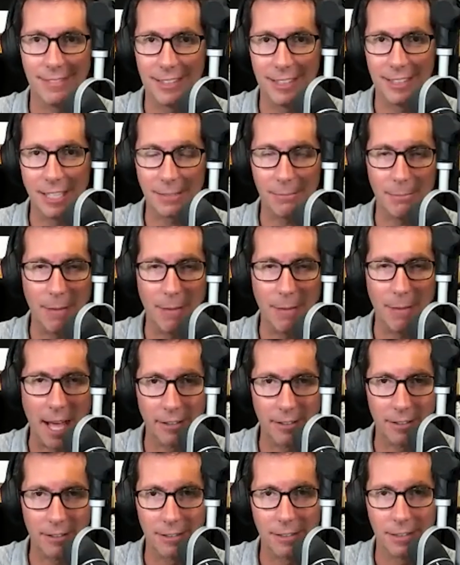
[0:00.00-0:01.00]
Doesn't
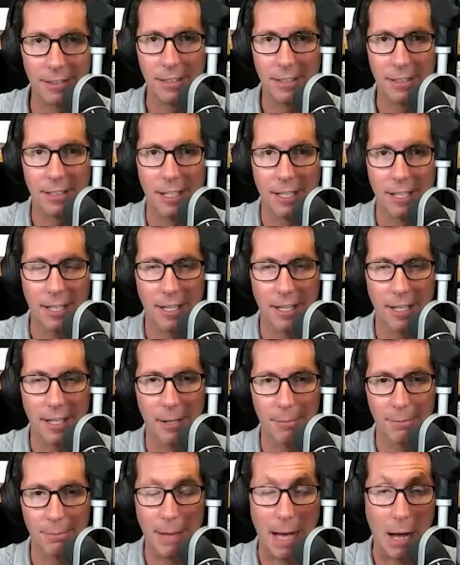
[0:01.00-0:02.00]
matter.
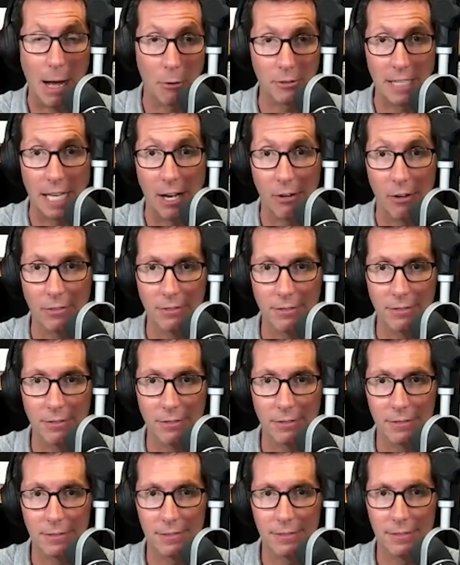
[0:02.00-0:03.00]
Um, power's out
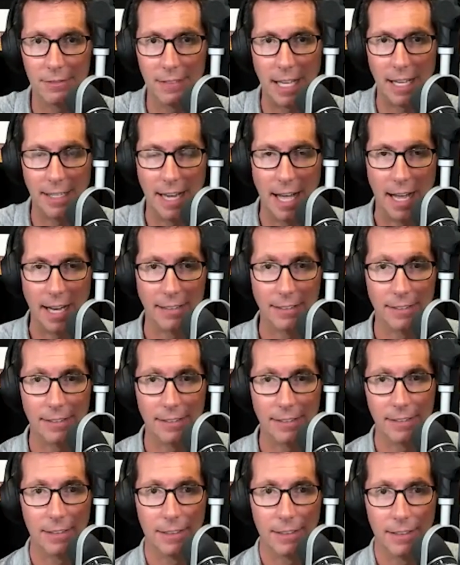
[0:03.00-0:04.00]
at nine,
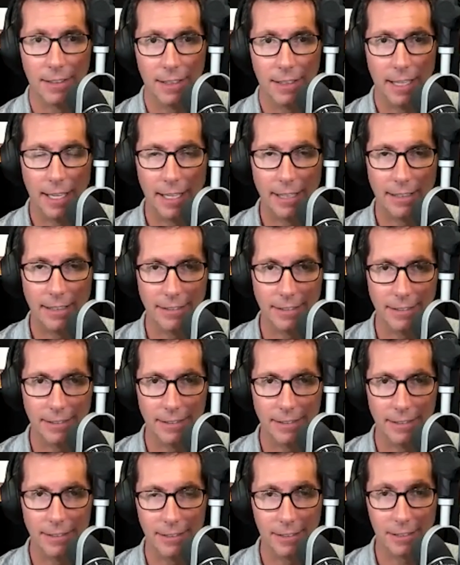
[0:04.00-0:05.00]
and
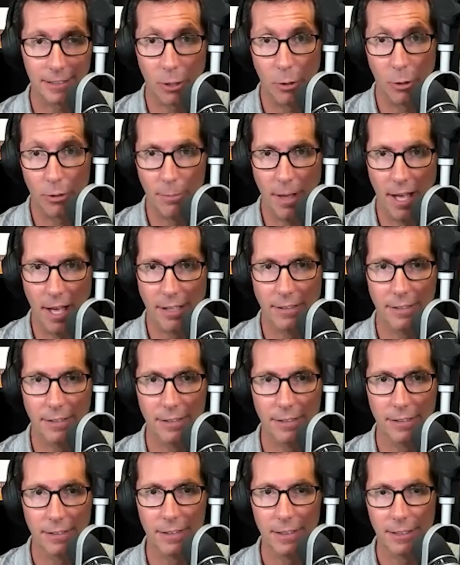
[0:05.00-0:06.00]
you're just going to bed
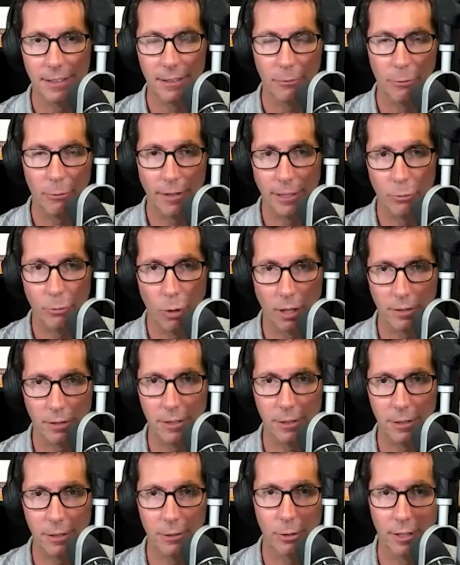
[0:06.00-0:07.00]
whether you want
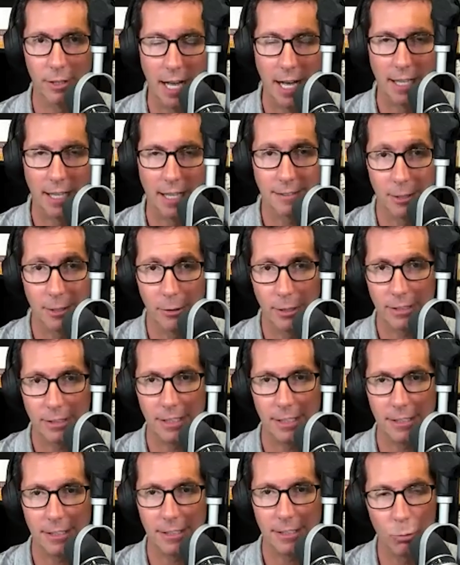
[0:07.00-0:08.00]
to or not. So
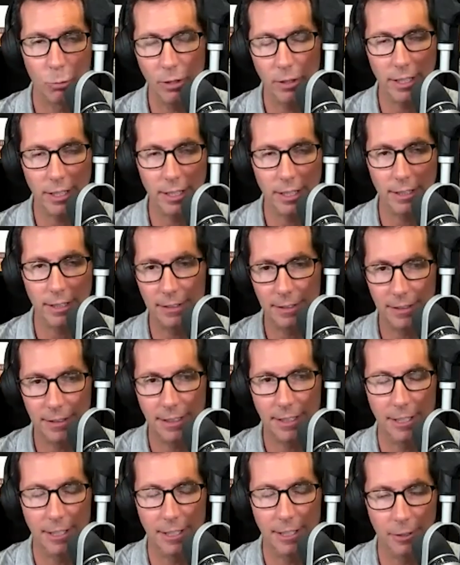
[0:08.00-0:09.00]
it's it's a really
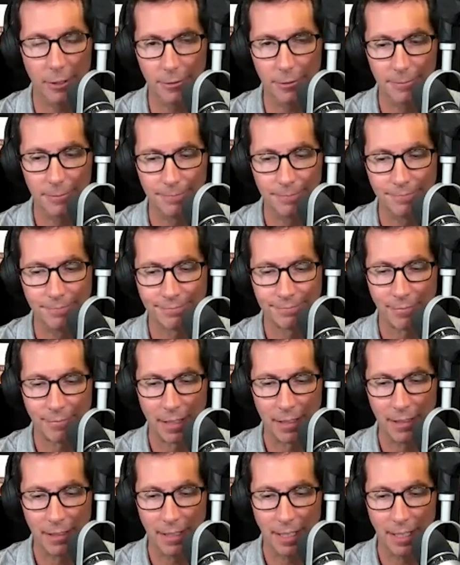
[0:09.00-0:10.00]
you know
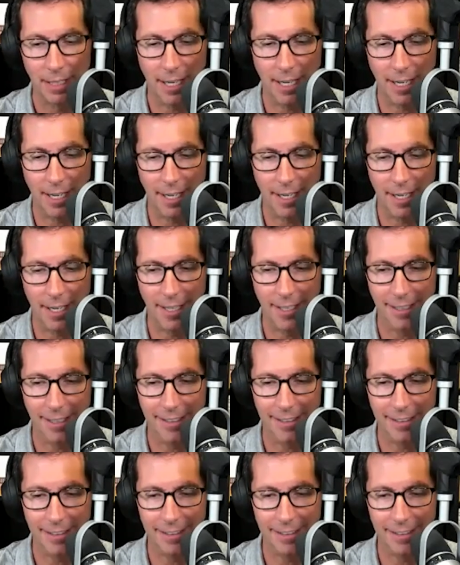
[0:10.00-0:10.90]
uh,